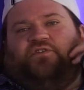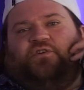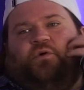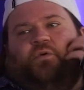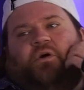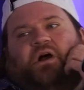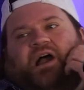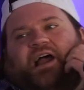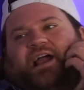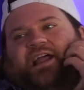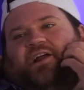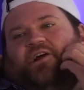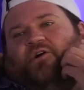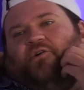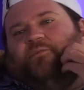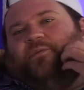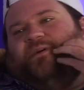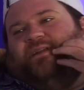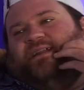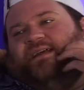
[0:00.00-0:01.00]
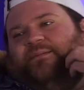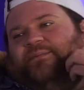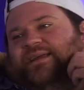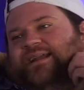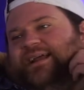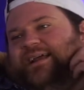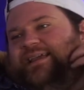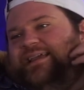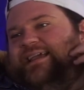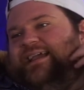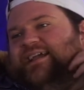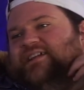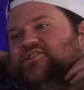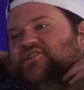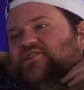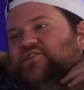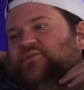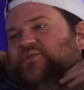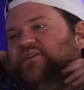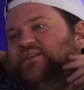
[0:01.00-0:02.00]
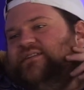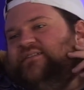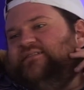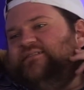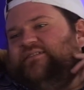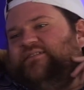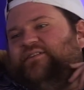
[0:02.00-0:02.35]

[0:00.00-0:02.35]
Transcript: you're wide open, I guess shoot it,